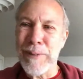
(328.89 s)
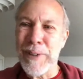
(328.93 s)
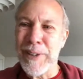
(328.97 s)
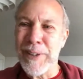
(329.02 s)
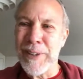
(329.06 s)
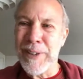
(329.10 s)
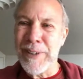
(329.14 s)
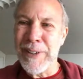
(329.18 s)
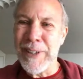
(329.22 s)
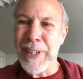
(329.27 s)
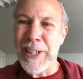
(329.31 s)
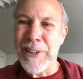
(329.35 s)

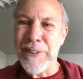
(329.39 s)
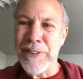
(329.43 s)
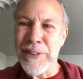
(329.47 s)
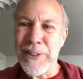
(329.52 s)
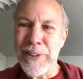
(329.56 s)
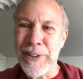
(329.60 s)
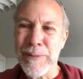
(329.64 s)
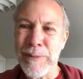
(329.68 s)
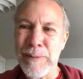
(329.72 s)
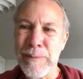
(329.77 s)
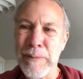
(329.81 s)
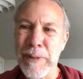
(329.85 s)
And as
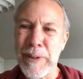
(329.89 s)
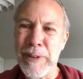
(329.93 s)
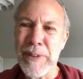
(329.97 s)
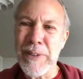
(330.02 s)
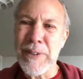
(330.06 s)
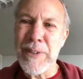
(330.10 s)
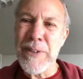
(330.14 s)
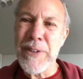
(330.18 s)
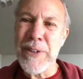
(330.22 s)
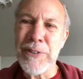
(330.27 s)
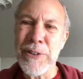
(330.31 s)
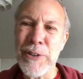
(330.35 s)
the
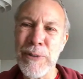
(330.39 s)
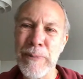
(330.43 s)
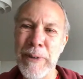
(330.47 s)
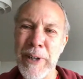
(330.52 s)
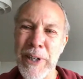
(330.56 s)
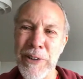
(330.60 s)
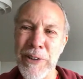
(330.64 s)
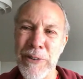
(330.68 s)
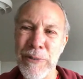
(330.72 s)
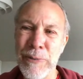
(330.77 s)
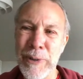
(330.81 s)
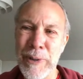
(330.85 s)
2
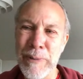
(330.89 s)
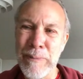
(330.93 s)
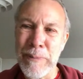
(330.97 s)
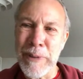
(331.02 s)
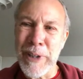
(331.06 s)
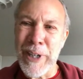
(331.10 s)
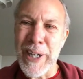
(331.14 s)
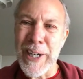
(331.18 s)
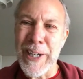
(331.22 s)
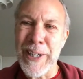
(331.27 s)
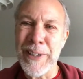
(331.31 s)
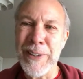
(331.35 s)
months went
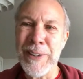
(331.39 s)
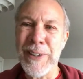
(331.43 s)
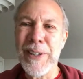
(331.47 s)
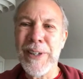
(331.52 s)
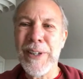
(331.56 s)
by,